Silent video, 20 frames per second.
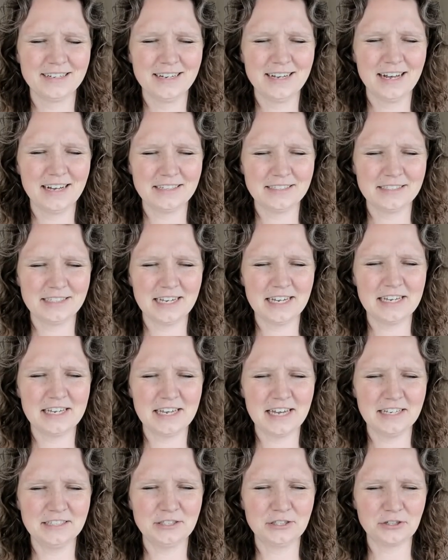I say,
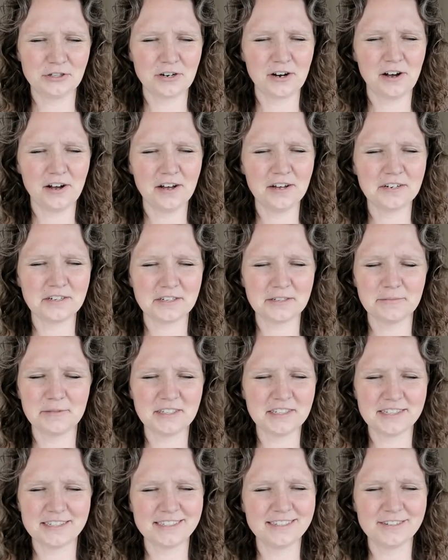yes, Your Honor,
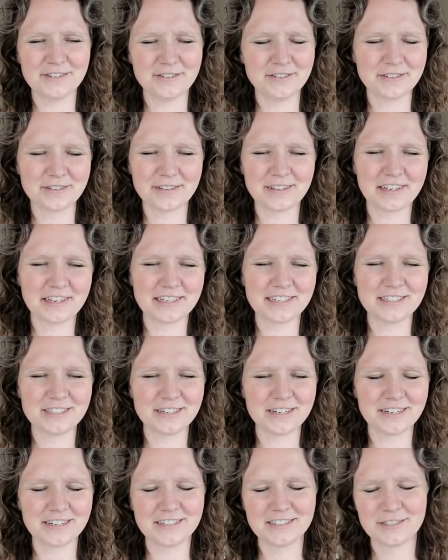but you don't look like a
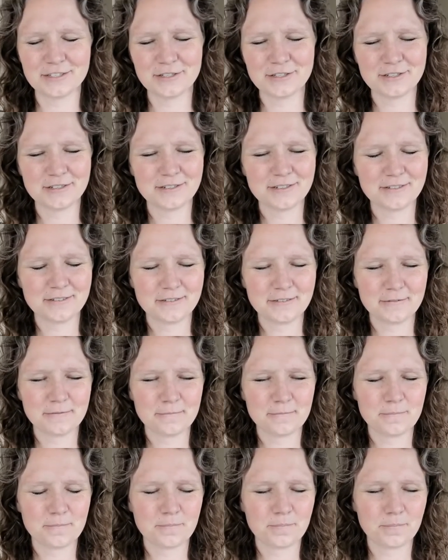judge.
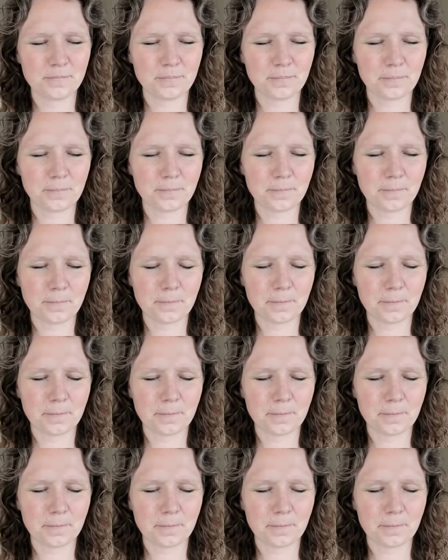Mm.